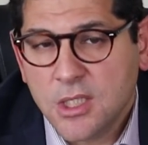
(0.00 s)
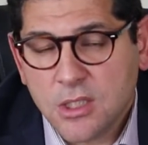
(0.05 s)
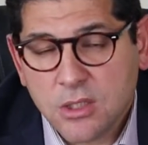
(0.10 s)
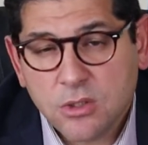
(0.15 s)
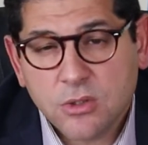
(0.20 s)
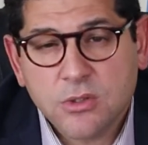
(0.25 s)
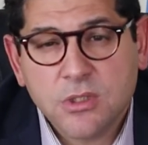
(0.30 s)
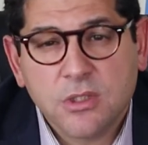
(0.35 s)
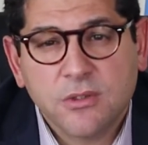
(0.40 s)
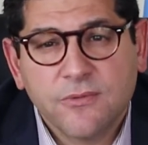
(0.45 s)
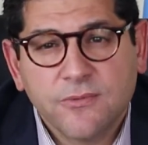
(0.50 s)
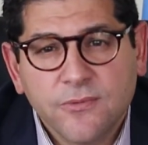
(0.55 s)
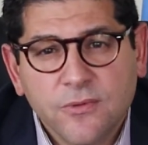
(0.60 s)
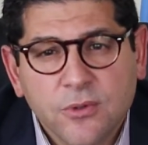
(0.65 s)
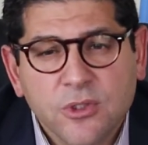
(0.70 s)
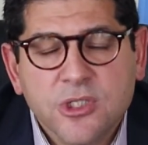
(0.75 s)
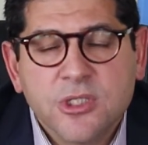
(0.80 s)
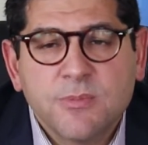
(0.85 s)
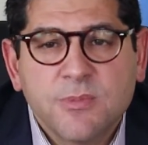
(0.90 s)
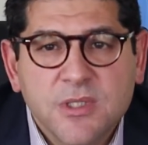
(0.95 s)
Those are
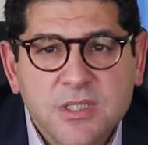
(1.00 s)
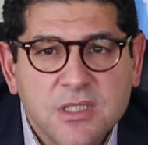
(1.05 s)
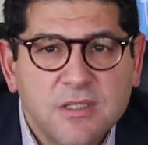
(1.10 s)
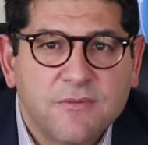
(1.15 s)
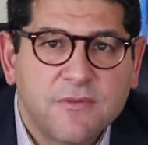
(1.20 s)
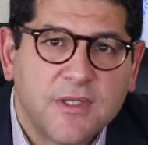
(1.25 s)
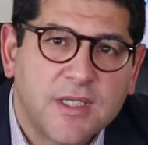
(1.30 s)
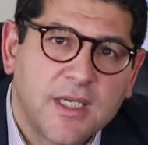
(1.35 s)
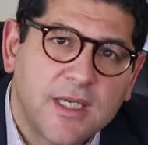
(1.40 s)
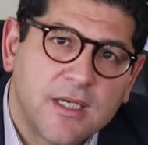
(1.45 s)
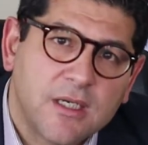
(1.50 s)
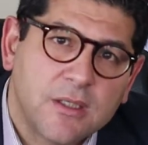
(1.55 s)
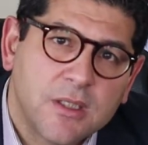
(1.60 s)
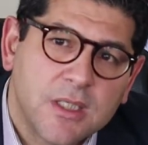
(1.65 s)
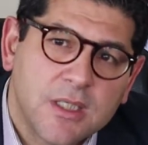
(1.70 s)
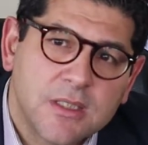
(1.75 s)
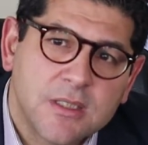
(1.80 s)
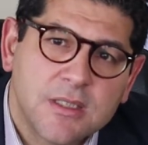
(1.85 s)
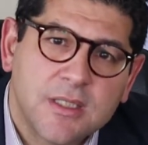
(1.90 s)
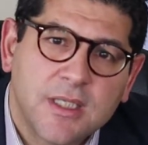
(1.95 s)
4 specific
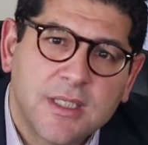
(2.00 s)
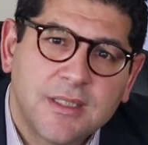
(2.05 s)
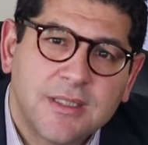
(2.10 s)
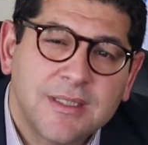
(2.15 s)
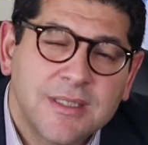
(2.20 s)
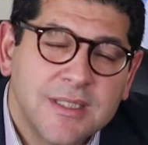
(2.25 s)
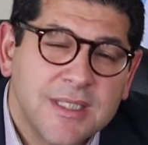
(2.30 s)
areas that